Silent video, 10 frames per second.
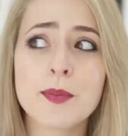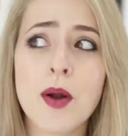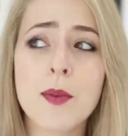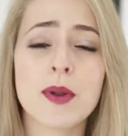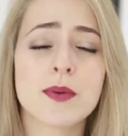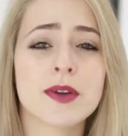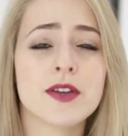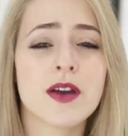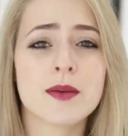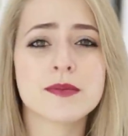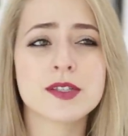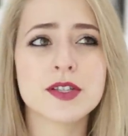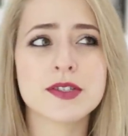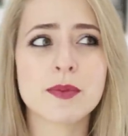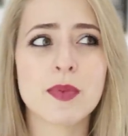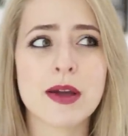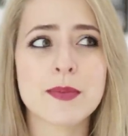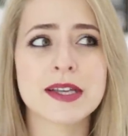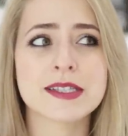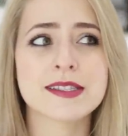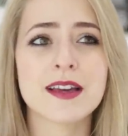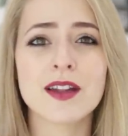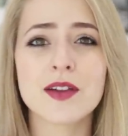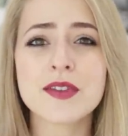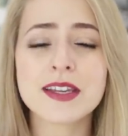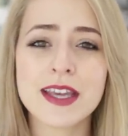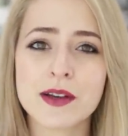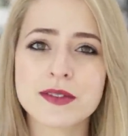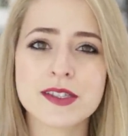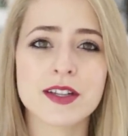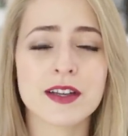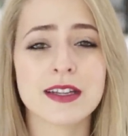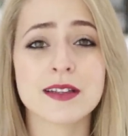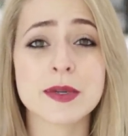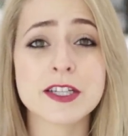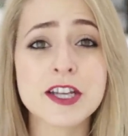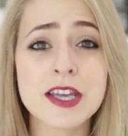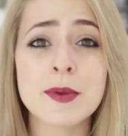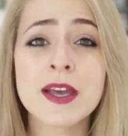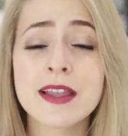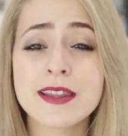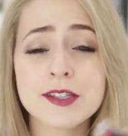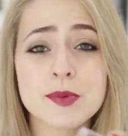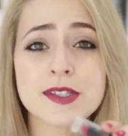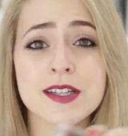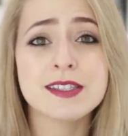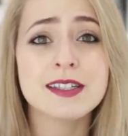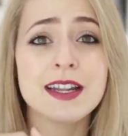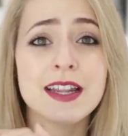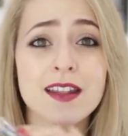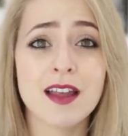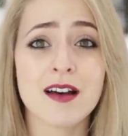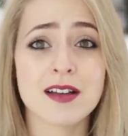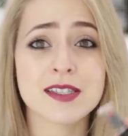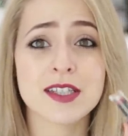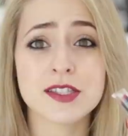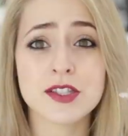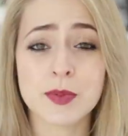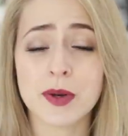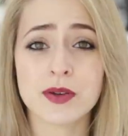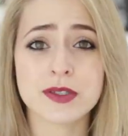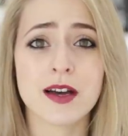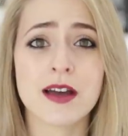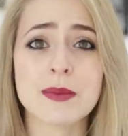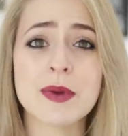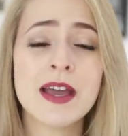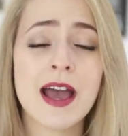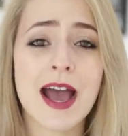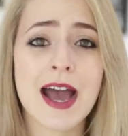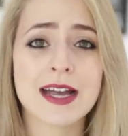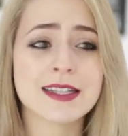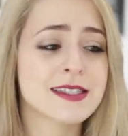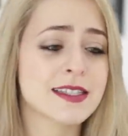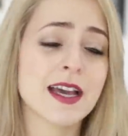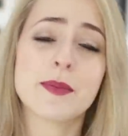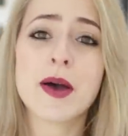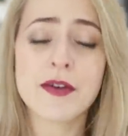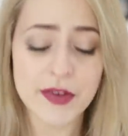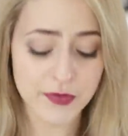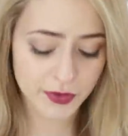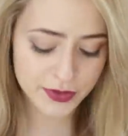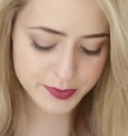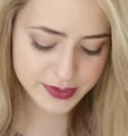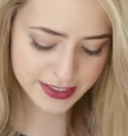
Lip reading: the problem when you come to using bright pinks is that a lot of the neons can look a little bit cheap. This one doesn't, and it lasts a super long time, and yeah, perfect for the Christmas